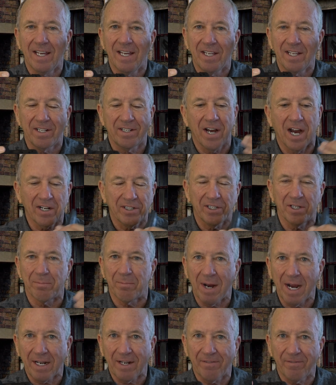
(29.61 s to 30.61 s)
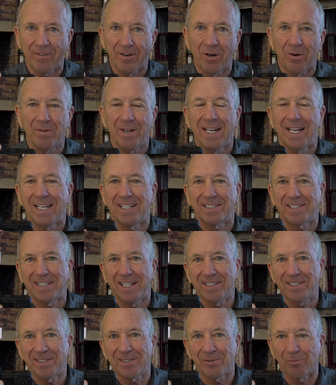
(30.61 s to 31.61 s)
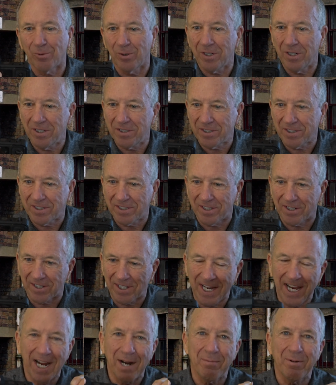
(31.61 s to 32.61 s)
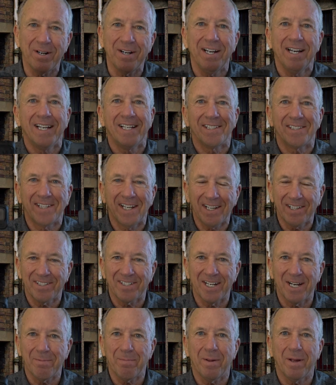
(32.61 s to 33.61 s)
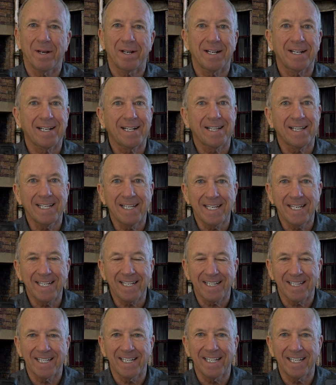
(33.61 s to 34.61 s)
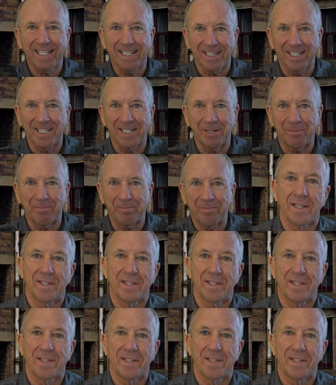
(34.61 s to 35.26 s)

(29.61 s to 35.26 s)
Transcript: you talk to your microphone, it sends the words to your camera, syncs up, clean, clean, clean.